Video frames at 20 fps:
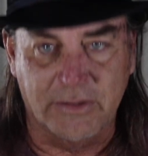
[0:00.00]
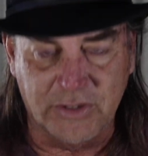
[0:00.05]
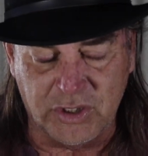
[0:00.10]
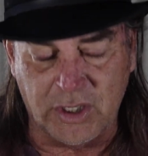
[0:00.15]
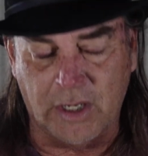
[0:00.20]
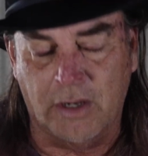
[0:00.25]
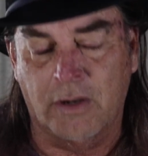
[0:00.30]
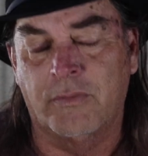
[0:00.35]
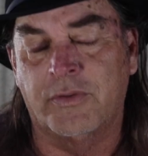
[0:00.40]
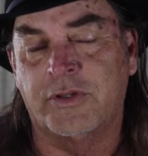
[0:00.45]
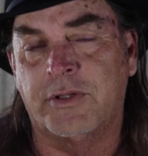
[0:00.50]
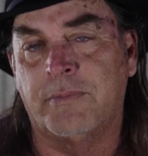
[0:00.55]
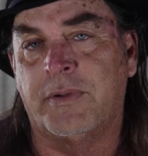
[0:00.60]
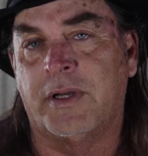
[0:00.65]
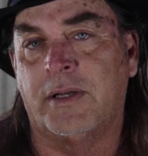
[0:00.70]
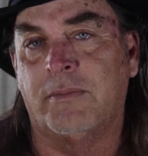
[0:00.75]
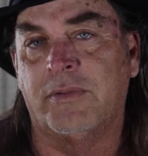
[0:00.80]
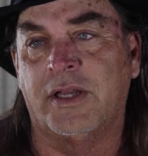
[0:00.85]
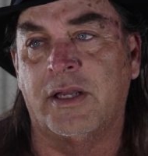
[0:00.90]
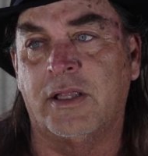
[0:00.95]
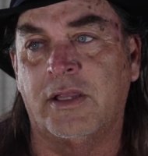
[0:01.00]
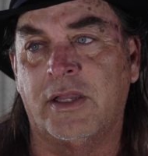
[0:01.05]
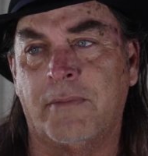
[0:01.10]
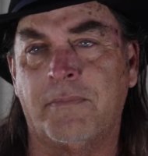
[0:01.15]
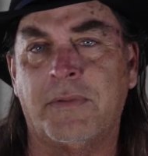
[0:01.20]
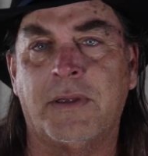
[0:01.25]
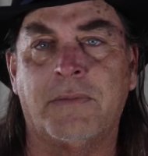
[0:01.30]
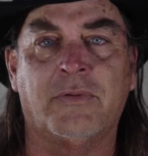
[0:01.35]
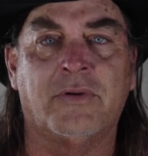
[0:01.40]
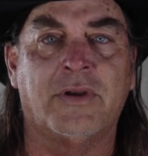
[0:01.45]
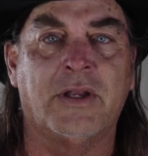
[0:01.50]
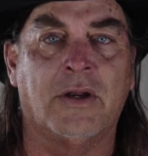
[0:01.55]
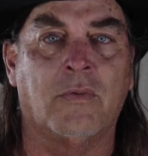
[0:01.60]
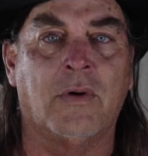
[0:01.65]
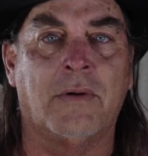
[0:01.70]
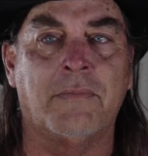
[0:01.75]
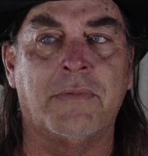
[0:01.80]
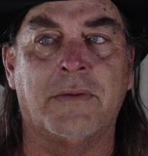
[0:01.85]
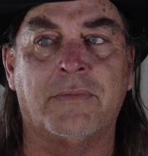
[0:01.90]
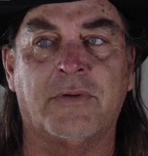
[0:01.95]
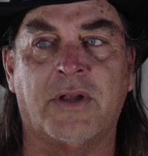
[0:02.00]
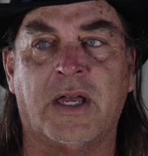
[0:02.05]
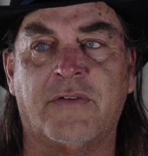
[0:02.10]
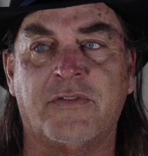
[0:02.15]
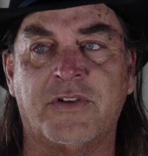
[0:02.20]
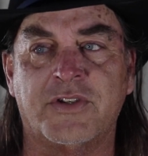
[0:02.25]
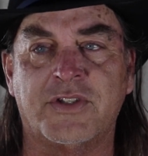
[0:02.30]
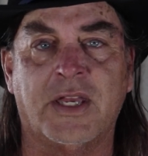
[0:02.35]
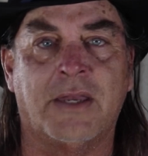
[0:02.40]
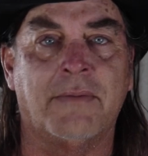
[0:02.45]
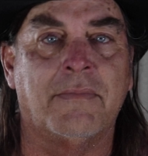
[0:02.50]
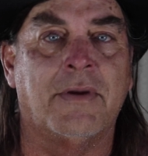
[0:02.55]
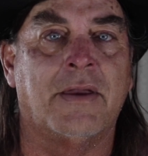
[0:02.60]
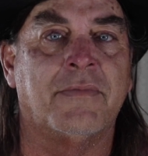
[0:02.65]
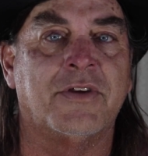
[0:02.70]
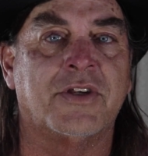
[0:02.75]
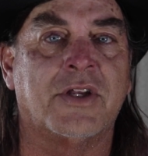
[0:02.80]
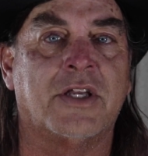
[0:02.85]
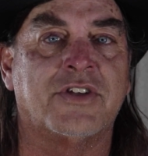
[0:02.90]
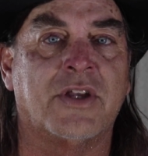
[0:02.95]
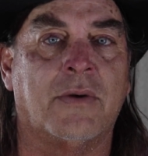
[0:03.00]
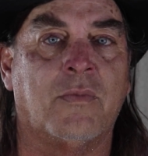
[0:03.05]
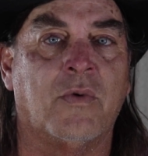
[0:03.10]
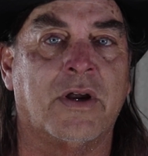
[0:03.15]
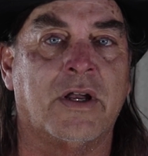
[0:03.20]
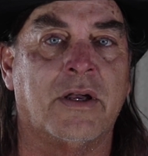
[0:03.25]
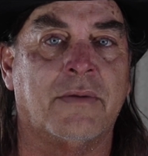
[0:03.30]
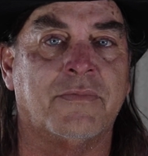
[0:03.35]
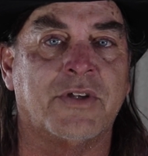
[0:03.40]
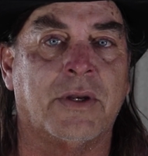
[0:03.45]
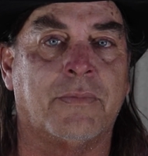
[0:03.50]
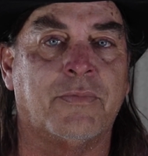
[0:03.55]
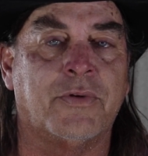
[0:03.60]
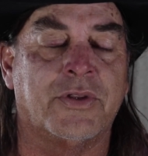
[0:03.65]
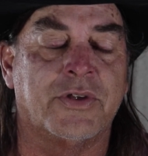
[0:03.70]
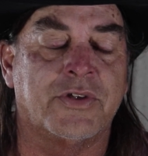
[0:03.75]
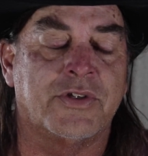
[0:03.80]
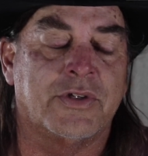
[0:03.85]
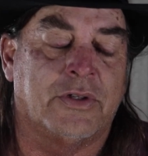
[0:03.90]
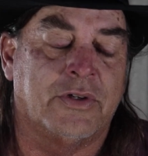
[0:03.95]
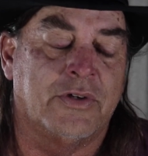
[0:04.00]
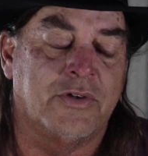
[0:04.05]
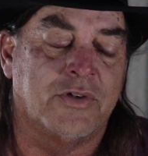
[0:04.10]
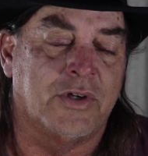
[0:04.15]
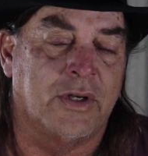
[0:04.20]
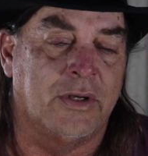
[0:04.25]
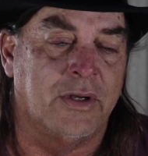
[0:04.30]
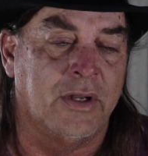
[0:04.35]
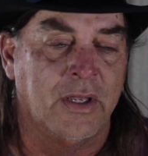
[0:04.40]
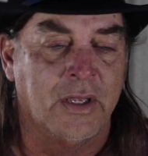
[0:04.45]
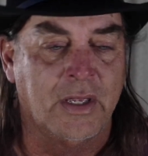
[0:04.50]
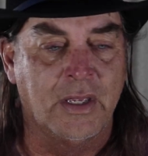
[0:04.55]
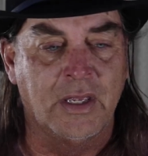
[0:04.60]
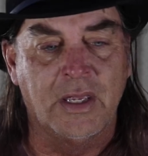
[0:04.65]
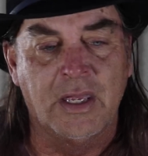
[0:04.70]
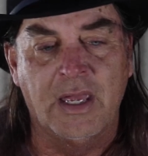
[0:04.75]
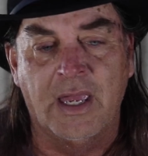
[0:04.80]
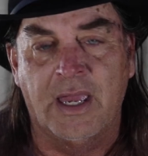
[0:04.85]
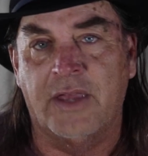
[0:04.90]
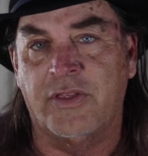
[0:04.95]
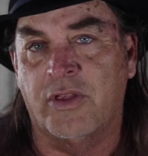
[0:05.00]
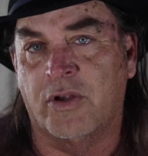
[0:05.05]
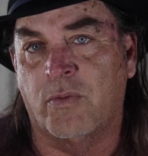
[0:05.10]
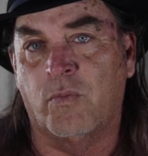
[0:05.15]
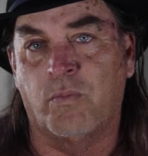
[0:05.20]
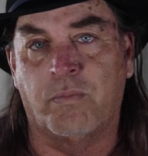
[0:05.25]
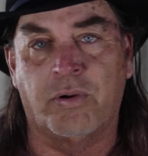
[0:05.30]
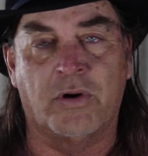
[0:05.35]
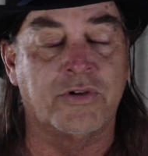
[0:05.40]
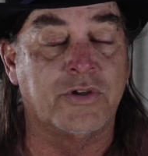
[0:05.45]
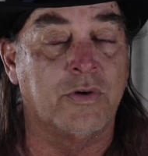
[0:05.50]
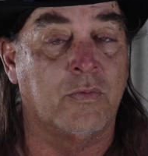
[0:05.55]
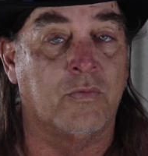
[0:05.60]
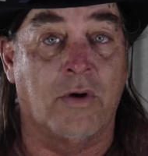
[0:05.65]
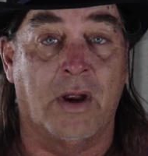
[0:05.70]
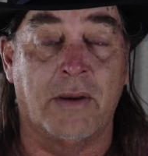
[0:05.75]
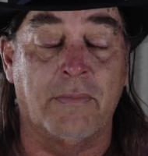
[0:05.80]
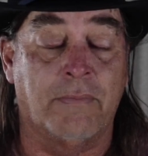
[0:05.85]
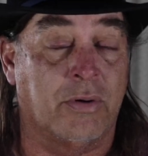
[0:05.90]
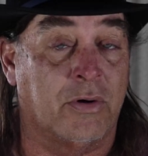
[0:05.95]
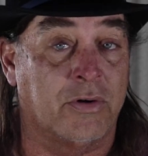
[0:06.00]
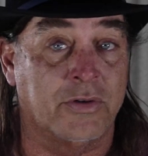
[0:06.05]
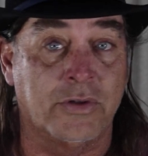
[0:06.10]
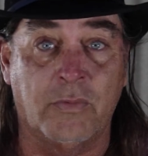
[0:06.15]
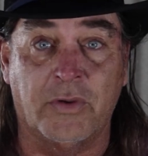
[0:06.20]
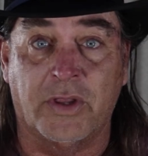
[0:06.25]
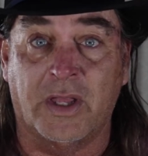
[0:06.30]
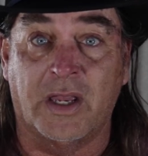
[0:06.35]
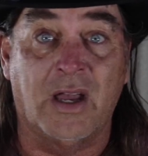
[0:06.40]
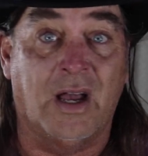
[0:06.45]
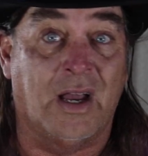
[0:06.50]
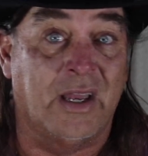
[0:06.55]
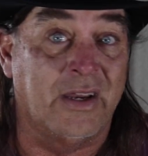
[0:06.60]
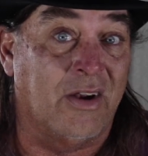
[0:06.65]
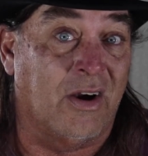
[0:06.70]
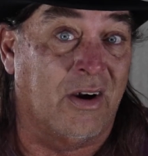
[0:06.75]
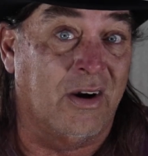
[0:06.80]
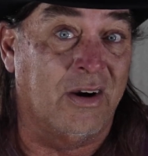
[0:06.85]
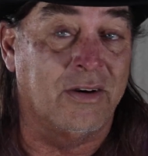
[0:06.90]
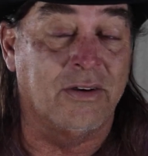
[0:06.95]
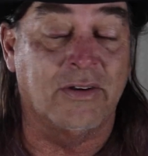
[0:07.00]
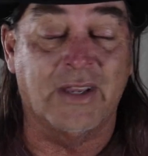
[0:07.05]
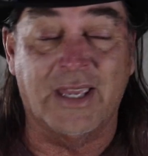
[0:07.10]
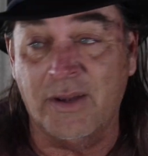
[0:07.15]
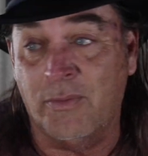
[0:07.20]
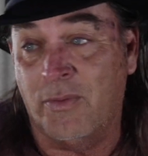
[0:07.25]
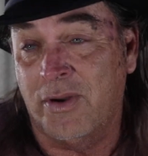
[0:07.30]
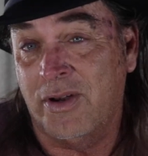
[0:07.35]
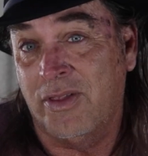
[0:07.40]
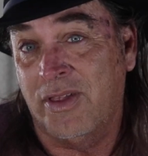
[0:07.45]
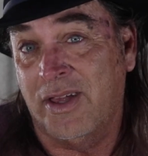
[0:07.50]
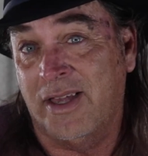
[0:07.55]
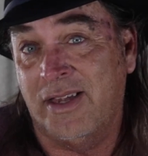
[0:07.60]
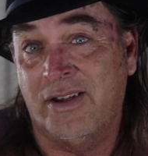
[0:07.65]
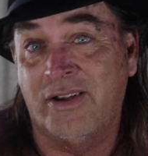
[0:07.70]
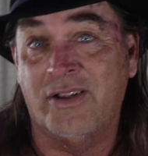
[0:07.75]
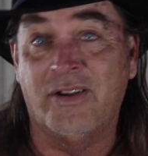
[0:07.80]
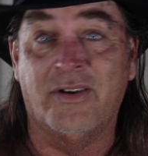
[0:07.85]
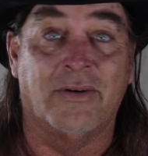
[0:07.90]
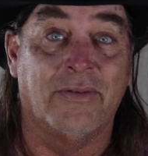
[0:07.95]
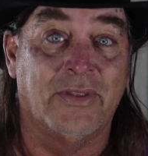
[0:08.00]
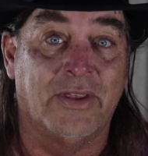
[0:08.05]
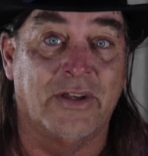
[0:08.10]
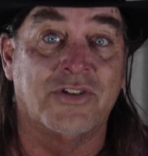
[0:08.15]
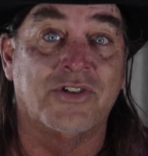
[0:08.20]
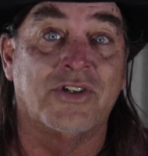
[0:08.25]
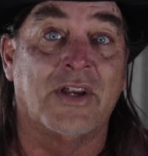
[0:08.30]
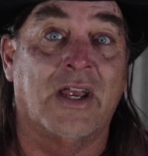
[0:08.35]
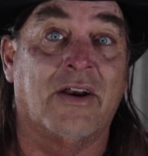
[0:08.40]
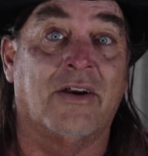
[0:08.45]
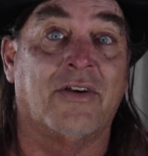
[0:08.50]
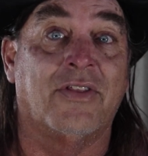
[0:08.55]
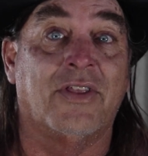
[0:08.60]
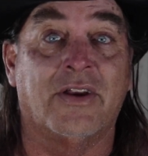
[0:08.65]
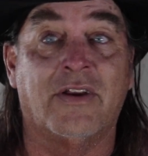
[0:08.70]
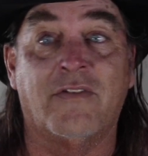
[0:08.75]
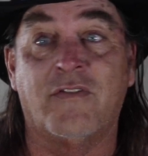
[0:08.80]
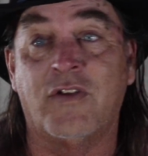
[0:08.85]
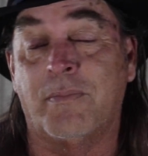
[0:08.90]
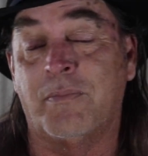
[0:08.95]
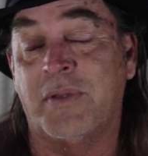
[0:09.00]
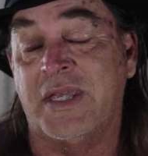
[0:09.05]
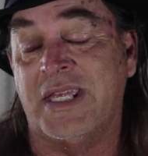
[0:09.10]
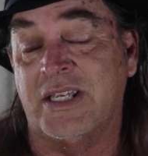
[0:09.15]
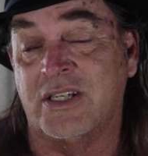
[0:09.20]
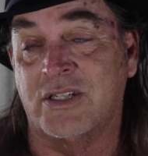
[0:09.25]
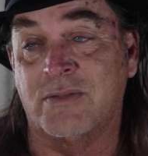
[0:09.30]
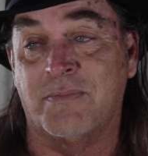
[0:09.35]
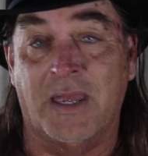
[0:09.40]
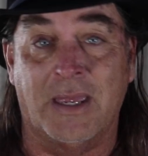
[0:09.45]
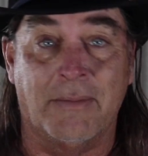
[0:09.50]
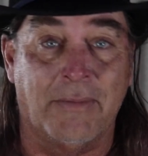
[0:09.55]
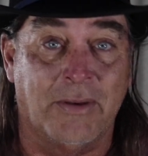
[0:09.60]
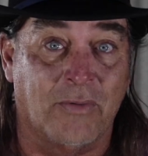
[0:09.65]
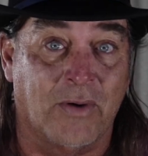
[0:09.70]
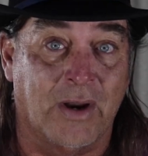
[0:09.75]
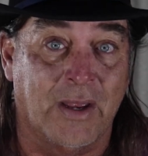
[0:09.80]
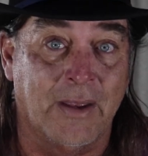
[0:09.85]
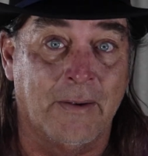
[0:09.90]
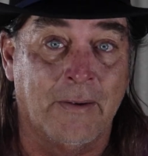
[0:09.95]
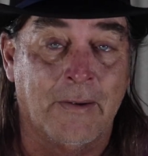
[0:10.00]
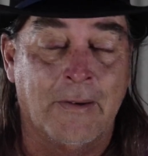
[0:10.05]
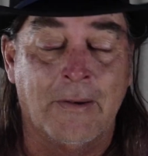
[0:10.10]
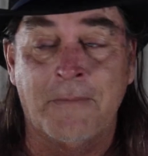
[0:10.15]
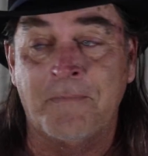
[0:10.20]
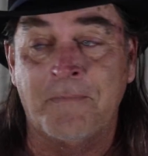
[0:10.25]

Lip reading: Share it with the public. Let people hear what people have to say. Maybe someone comes up with a solution. And the person, right person with a kind heart, yeah, what are they going to do? They'll share. They'll give you peace, maybe, right?